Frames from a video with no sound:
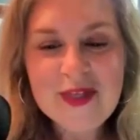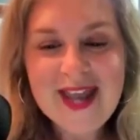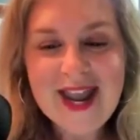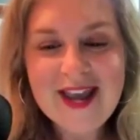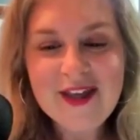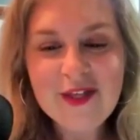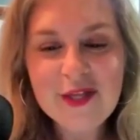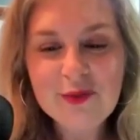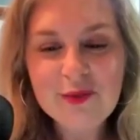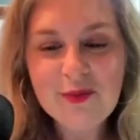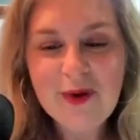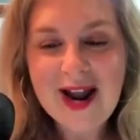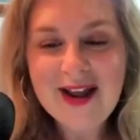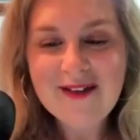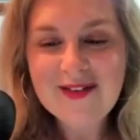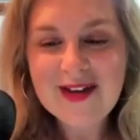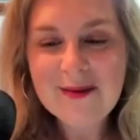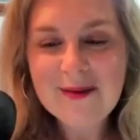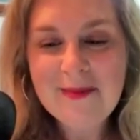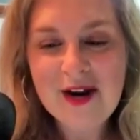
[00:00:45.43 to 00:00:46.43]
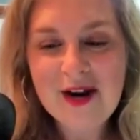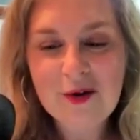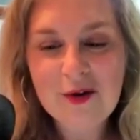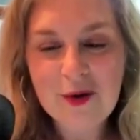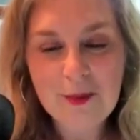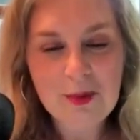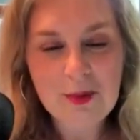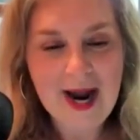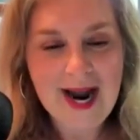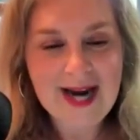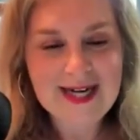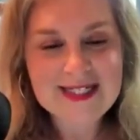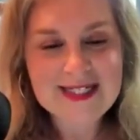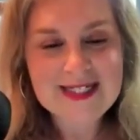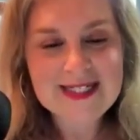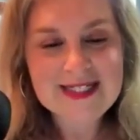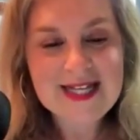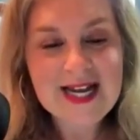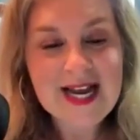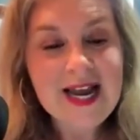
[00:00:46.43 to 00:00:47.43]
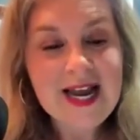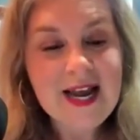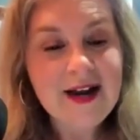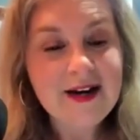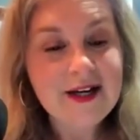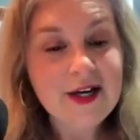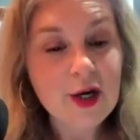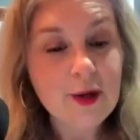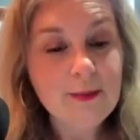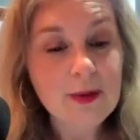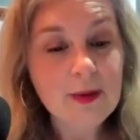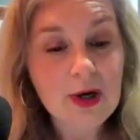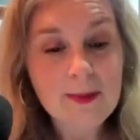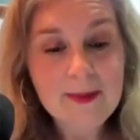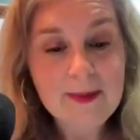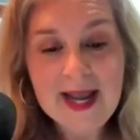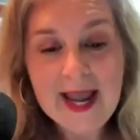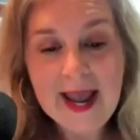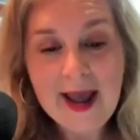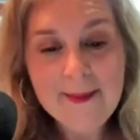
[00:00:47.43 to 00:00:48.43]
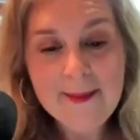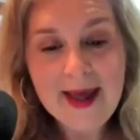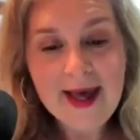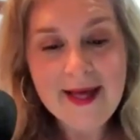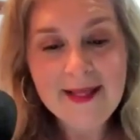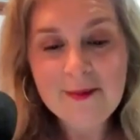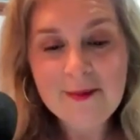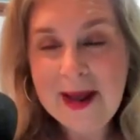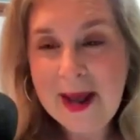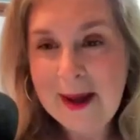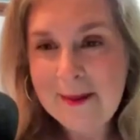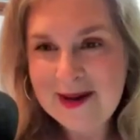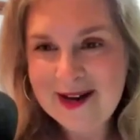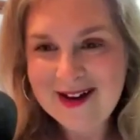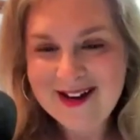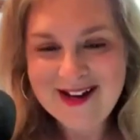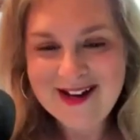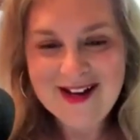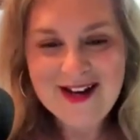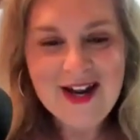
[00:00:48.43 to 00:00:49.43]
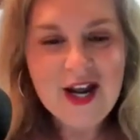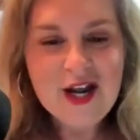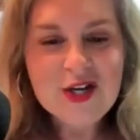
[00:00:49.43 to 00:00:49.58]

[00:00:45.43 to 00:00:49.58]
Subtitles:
With a thriving medical practice near Birmingham, Alabama,